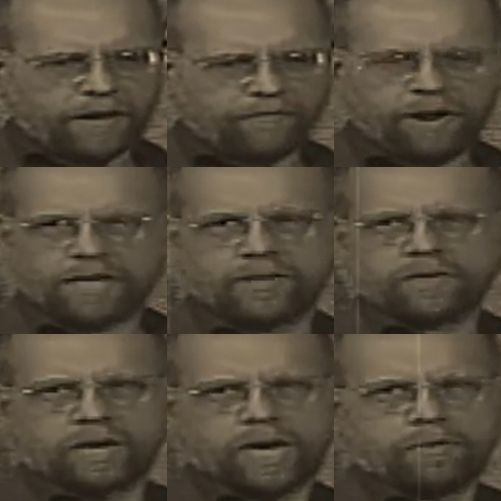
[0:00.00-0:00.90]
We got
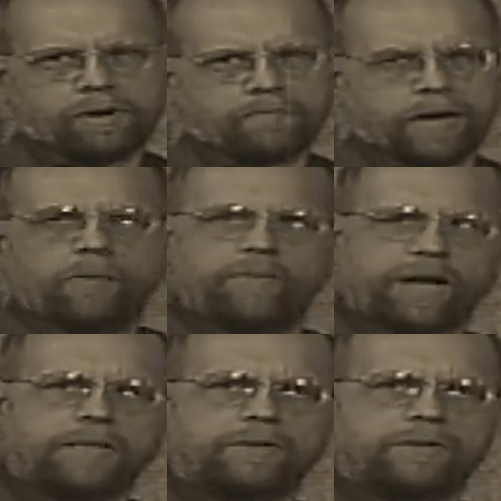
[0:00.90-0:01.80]
Francis Lederer, and
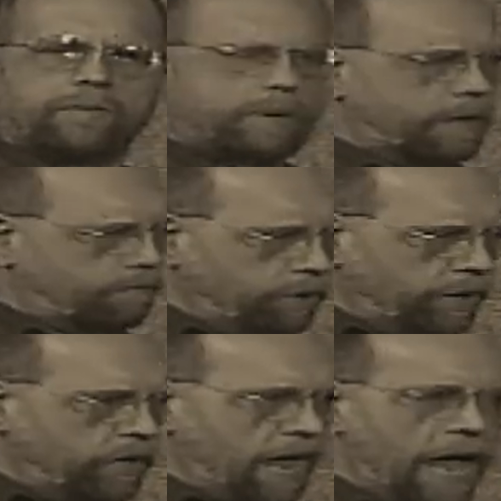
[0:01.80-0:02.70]
we've got some
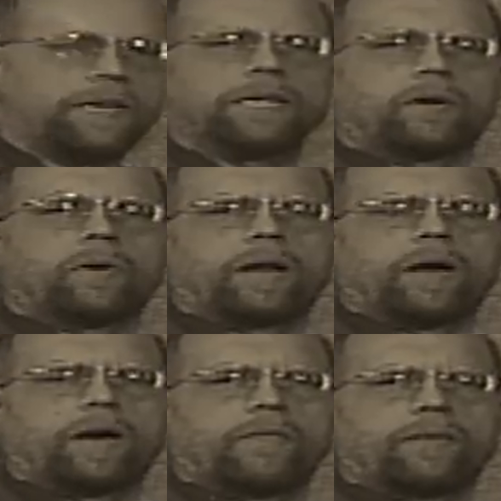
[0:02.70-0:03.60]
pretty good acting
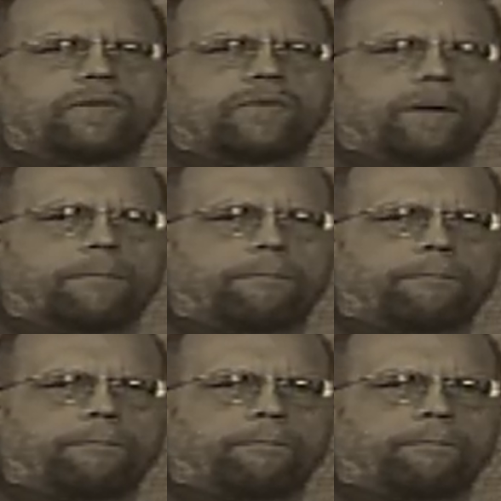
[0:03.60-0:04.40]
going on in this film.